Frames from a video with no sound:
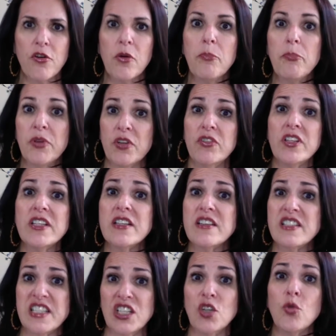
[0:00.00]
your ability to
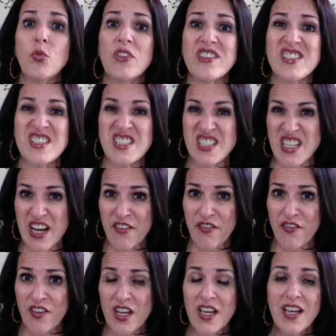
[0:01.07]
deal with
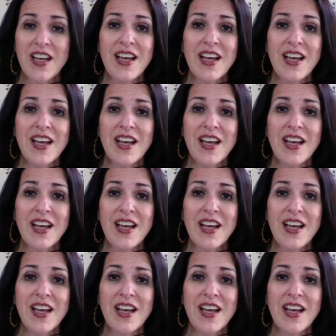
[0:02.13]
stuff.